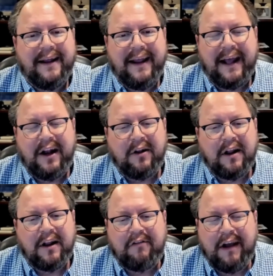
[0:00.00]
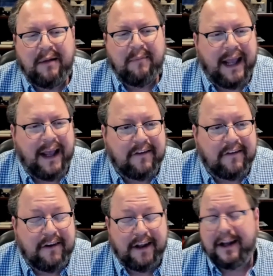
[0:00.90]
Yeah, no, the family
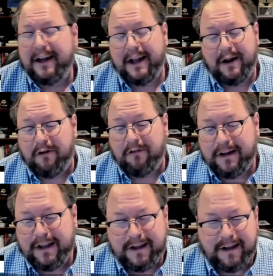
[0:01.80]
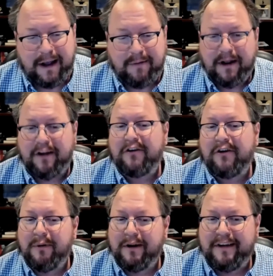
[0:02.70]
hasn't seen it, and hopefully, I'm not sure
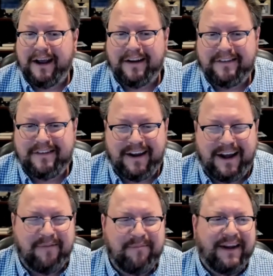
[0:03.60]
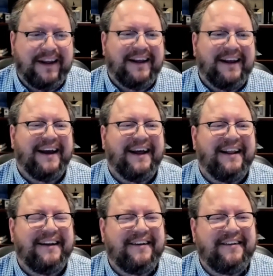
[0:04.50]
who else has to
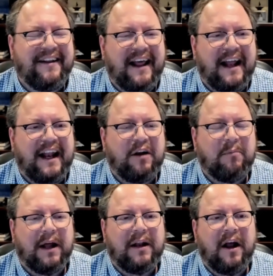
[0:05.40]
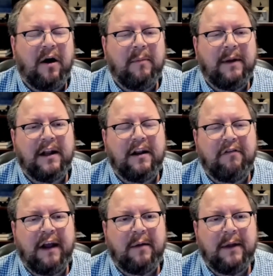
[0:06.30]
that end. But no, I mean, the
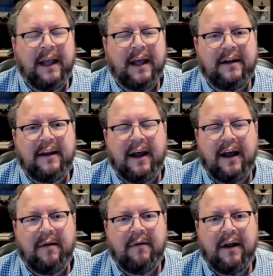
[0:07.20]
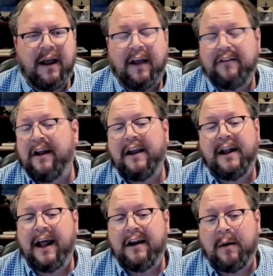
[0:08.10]
family has not
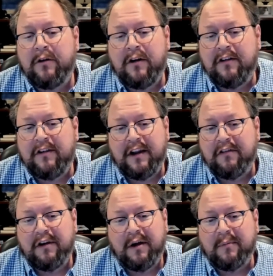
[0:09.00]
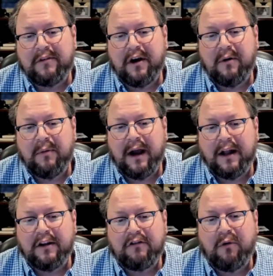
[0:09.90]
yet had an opportunity to see the film, so
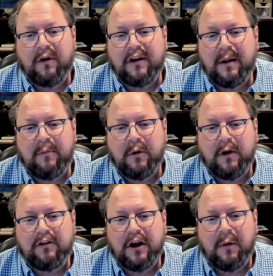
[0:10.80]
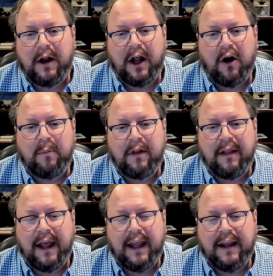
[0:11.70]
I look forward to them doing so, and I hope
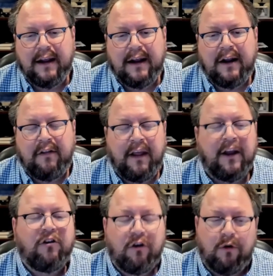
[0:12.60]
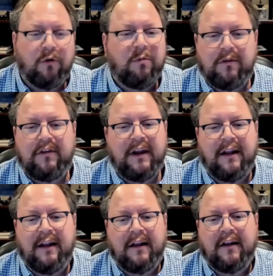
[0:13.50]
that they too see
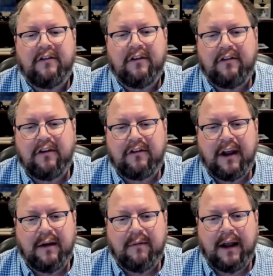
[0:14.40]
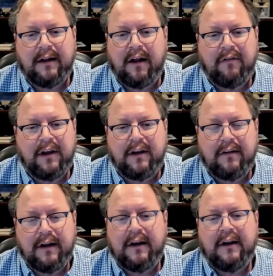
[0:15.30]
that this is just a
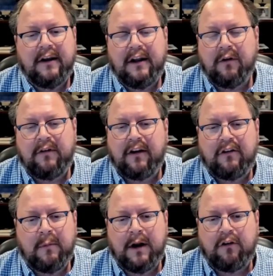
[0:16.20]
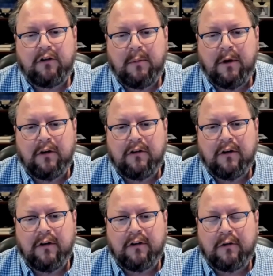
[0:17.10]
loving, testament and tribute
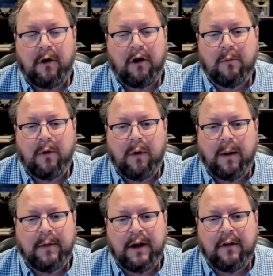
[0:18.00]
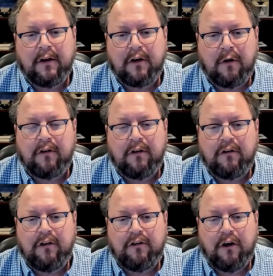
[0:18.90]
to this remarkable woman and the courage that
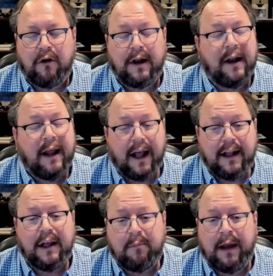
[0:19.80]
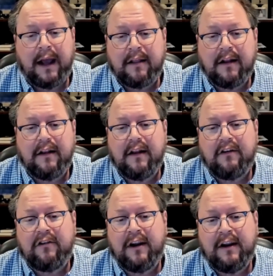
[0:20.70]
she showed, and the impact
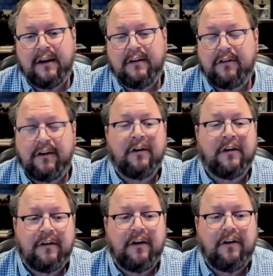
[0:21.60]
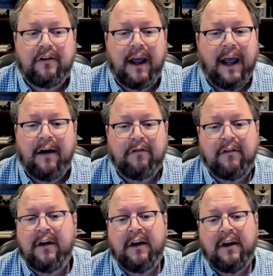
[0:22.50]
that she still continues to
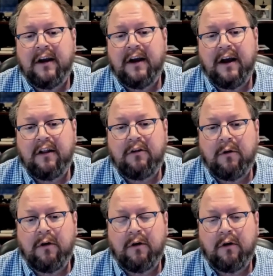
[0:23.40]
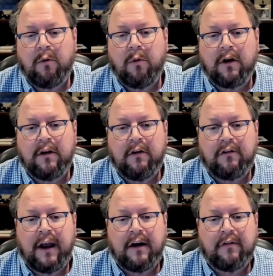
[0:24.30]
have through her work and her
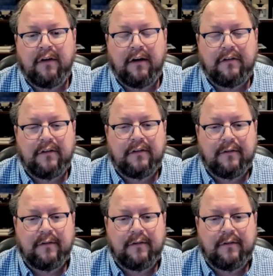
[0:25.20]
sacrifices.